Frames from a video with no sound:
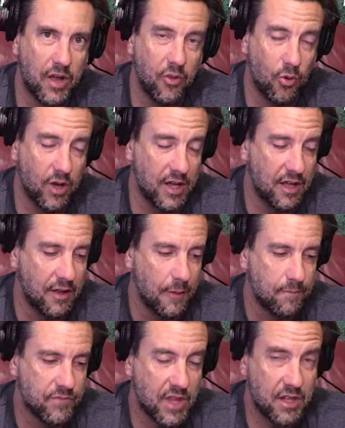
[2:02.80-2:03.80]
By the way,
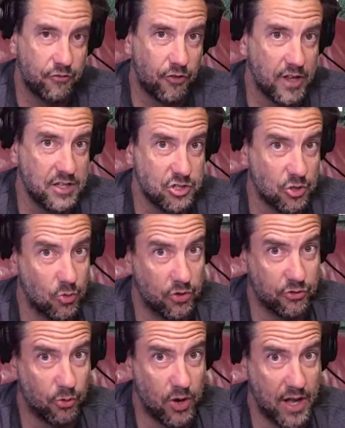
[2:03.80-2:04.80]
inflation
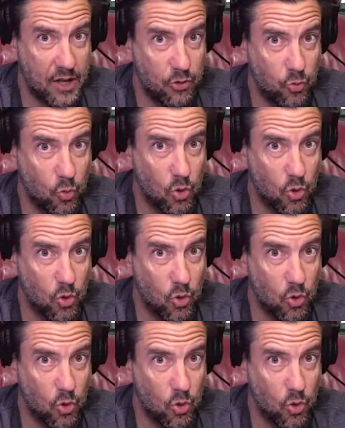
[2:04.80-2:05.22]
was around